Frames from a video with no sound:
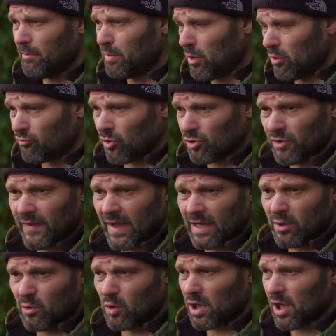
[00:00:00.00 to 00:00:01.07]
put a rod on that
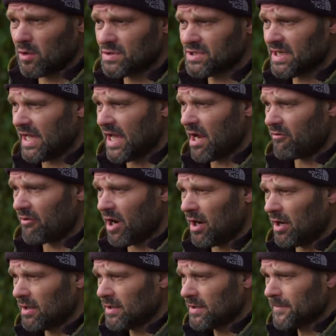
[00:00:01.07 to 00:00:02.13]
little close-in
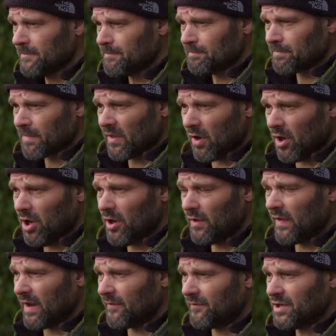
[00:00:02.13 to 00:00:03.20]
area that I
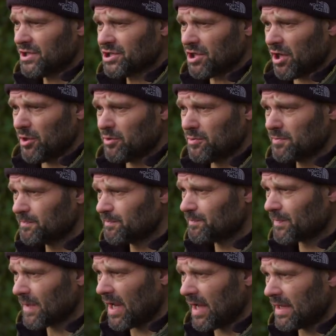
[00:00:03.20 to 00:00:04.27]
heard that fish show,
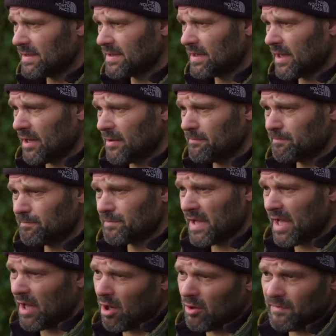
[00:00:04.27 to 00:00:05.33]
and
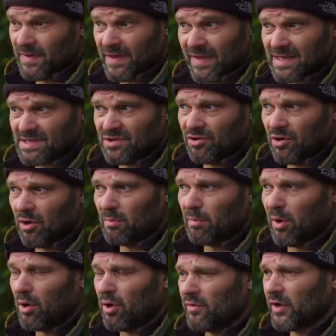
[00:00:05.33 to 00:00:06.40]
yeah, hopefully that's a night
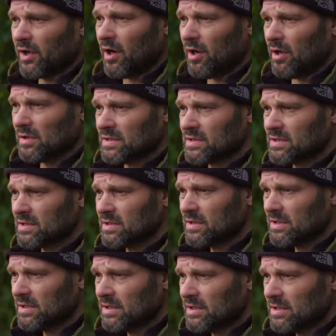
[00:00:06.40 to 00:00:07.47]
bite on the cards.
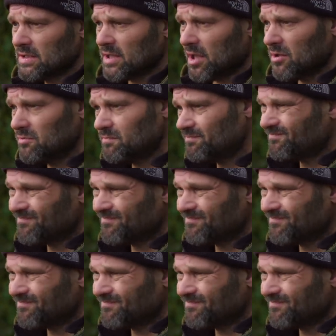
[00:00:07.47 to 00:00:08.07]
So